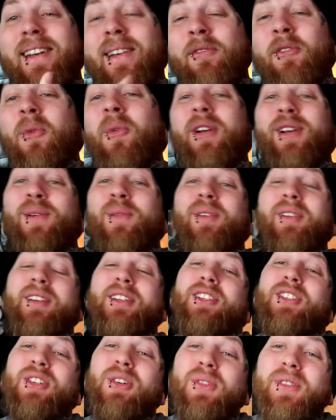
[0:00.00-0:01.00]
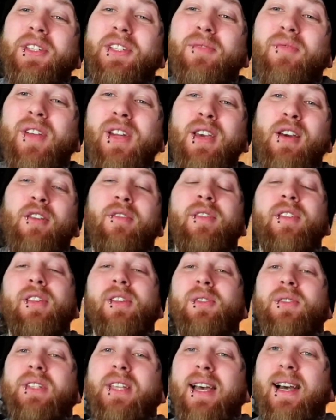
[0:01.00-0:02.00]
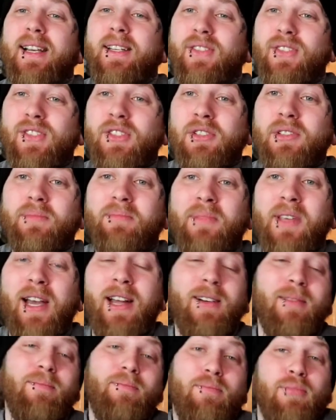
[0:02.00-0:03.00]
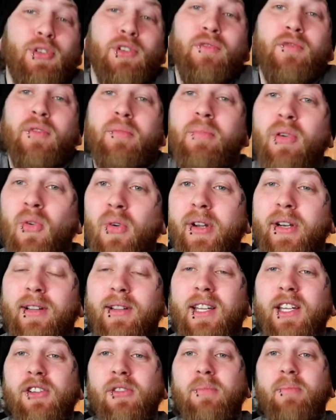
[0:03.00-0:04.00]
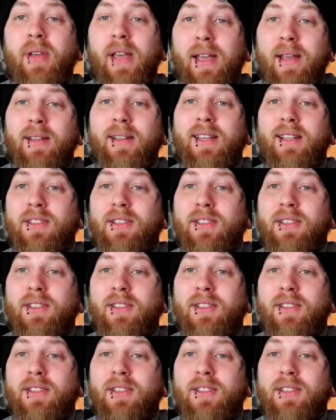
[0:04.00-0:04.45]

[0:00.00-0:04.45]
Number one, I wanted to show this video for those guys to kind of prove a point a little bit.